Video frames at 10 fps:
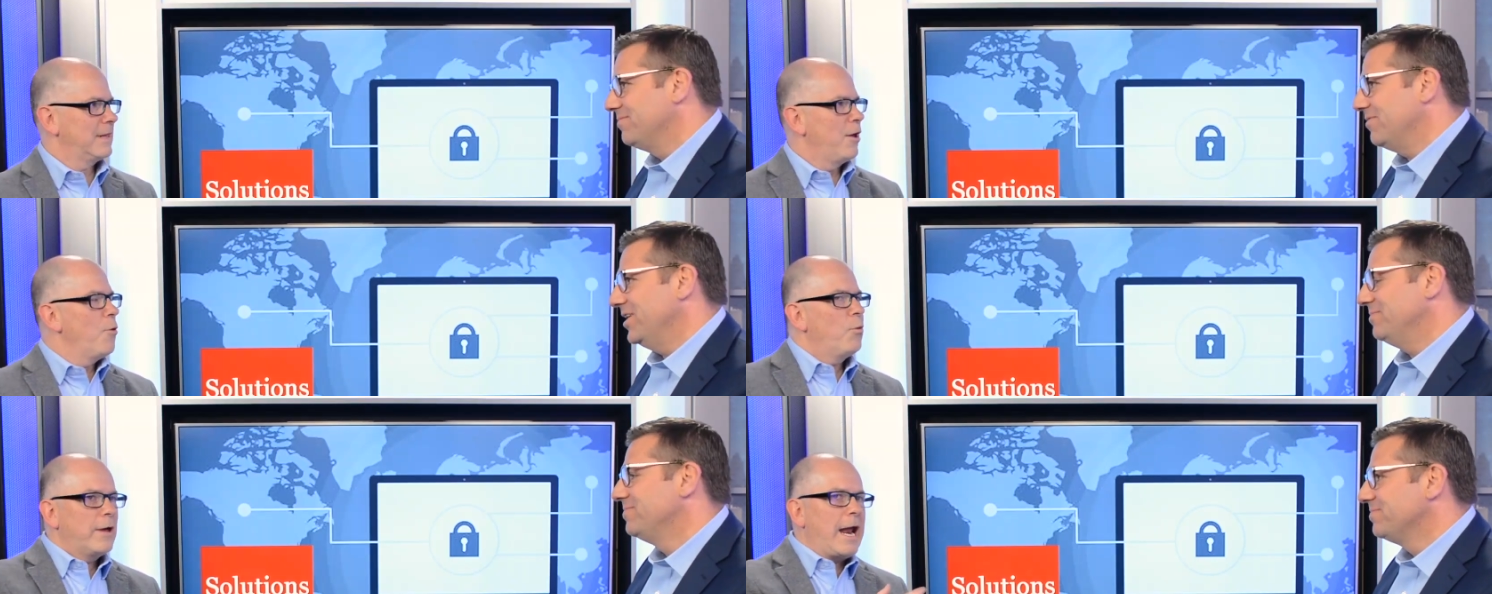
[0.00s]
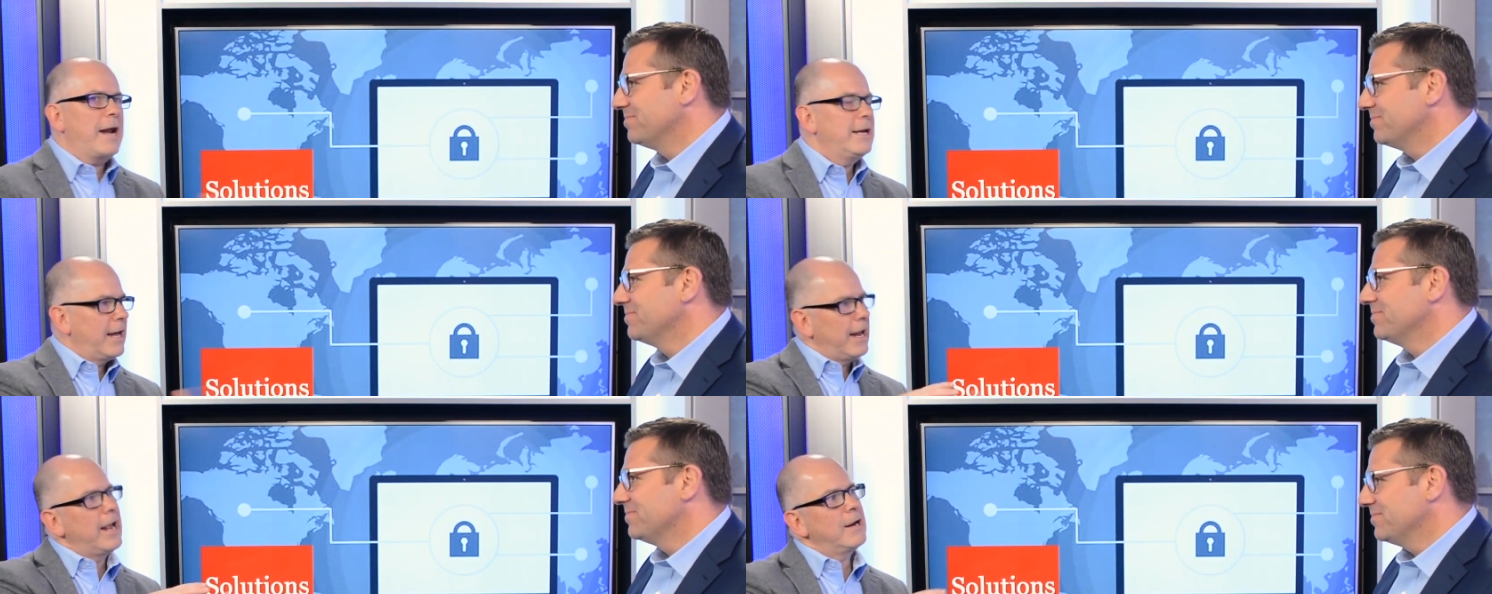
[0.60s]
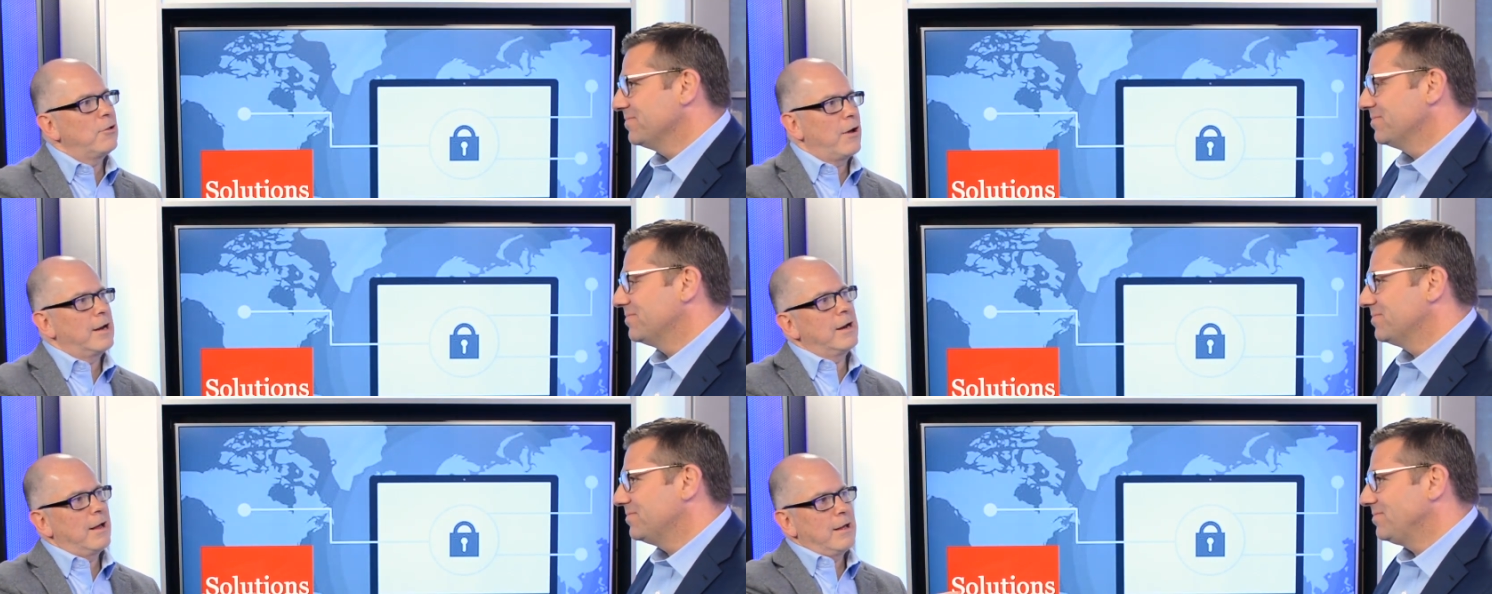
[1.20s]
Speaker 1: Right? Well, and how do you get a handle on
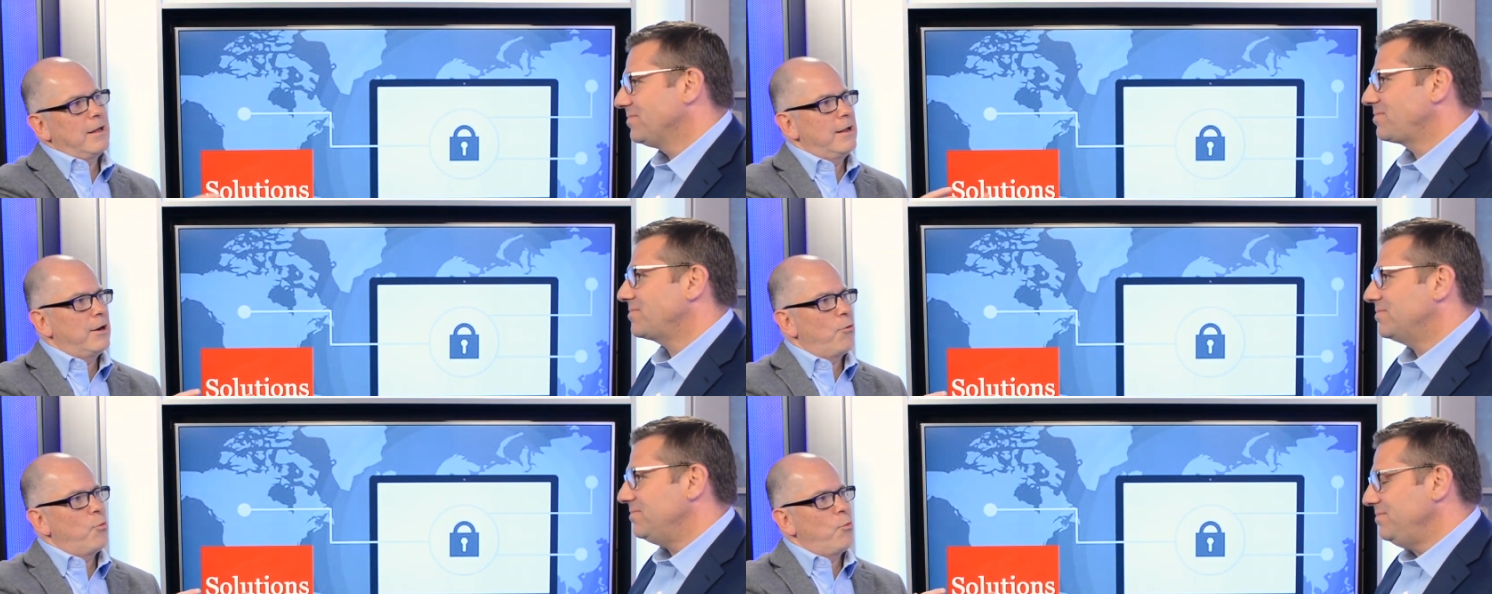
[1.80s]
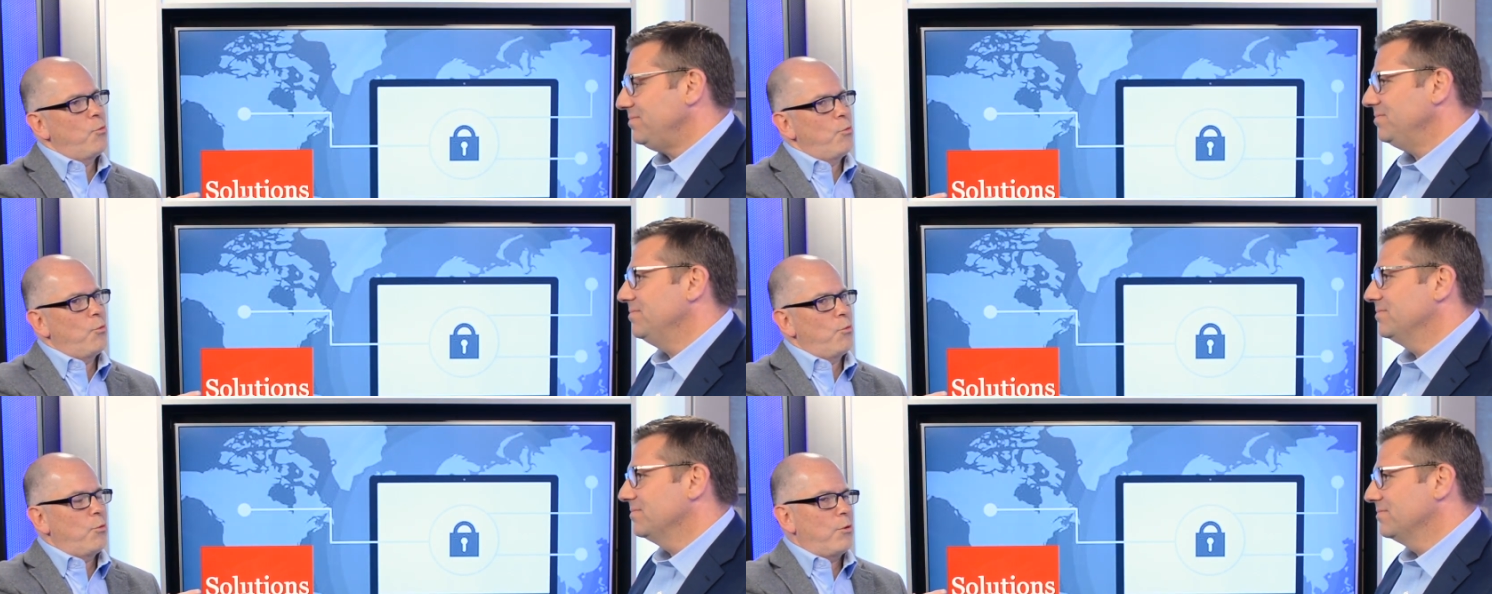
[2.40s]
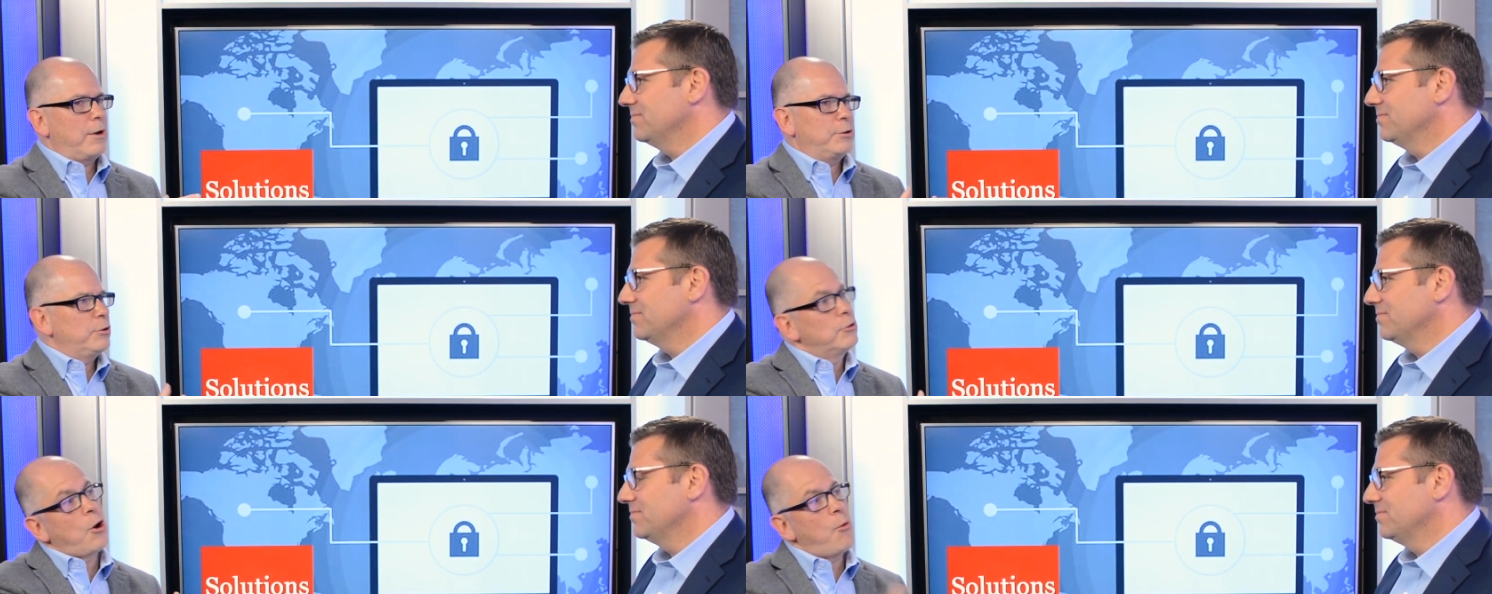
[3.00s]
it? Uh, you know, do
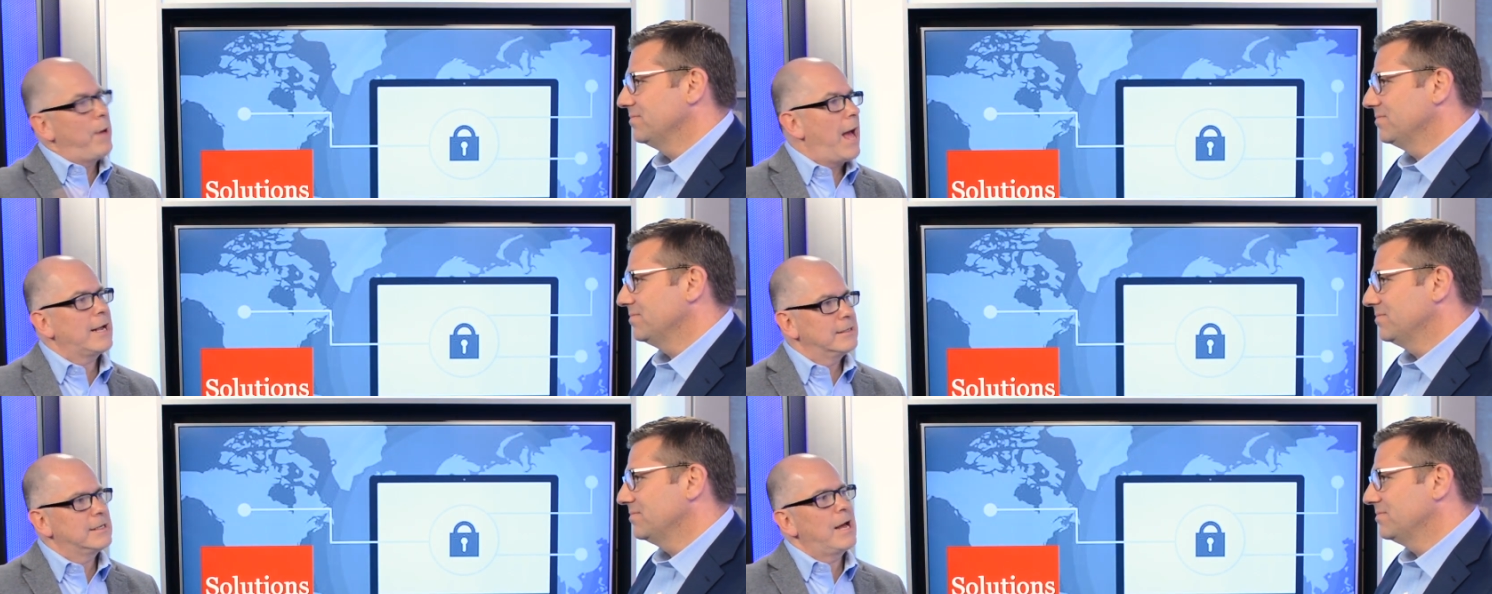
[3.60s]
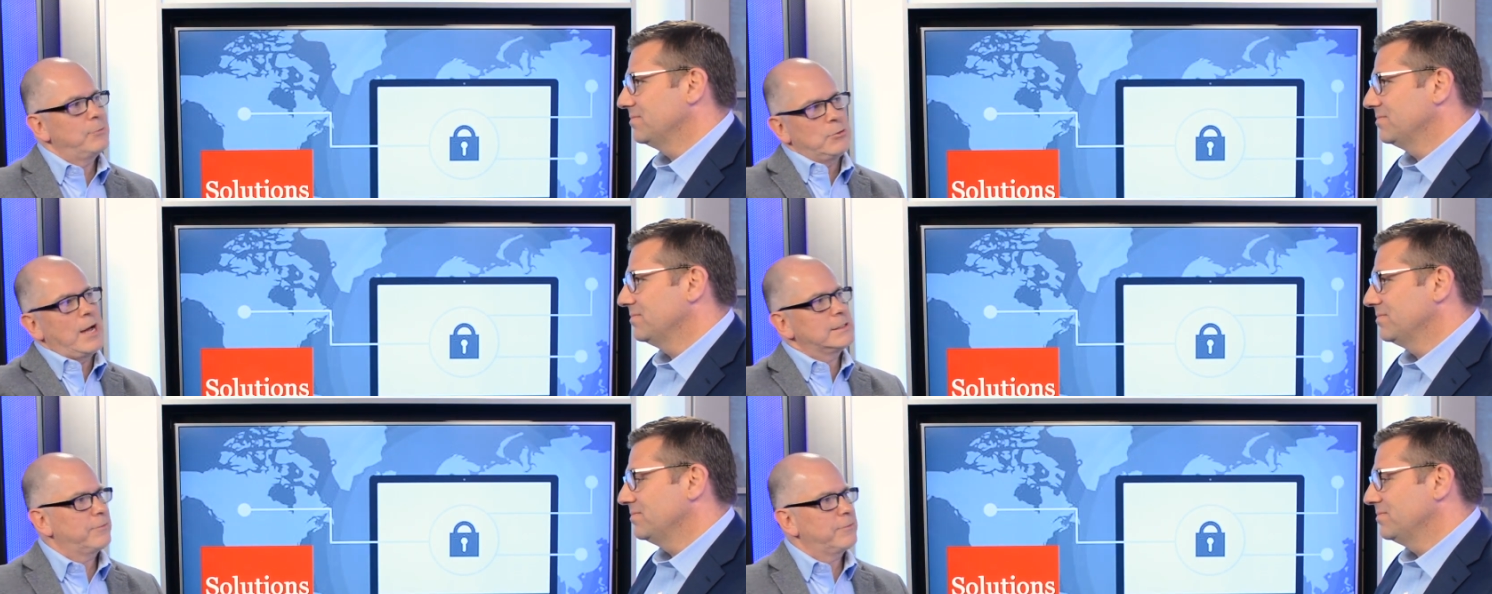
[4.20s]
you go back in time? Do you ask